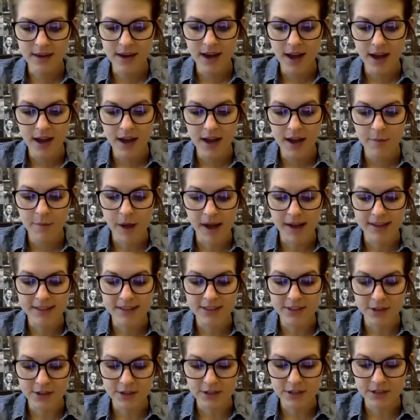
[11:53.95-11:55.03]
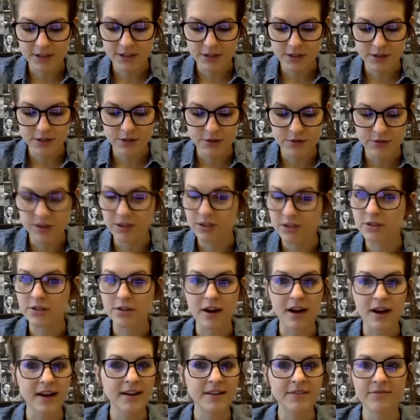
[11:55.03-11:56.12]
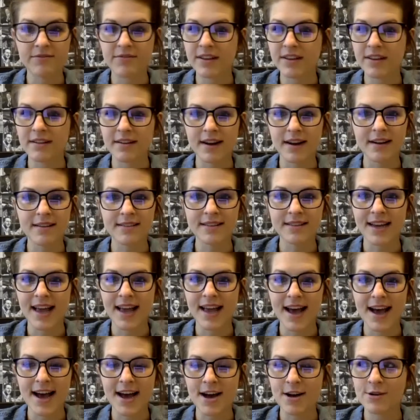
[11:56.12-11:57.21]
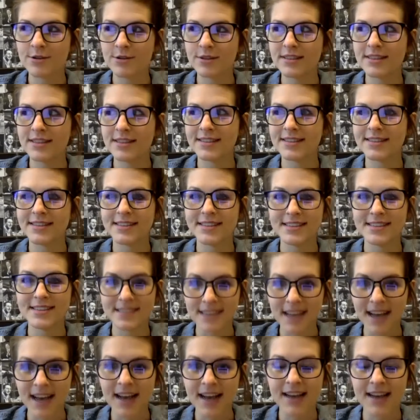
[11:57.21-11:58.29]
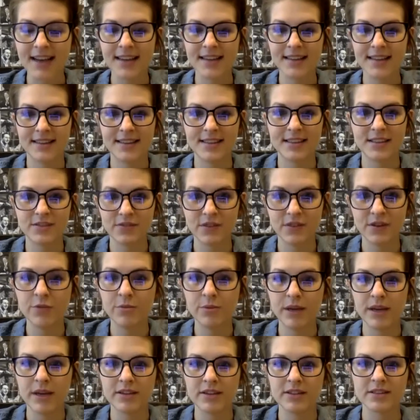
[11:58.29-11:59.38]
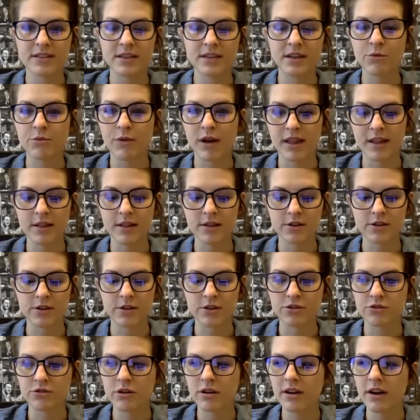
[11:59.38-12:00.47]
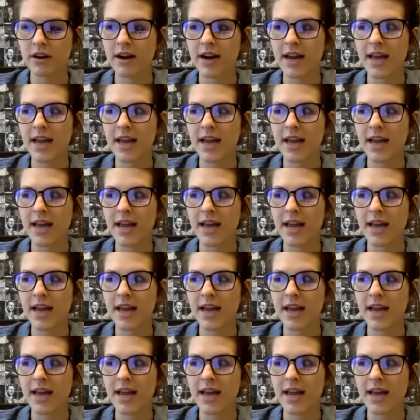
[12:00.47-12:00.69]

Um, I started to do, just try and figure out like how to design these funnel pages in a way that looked extraordinary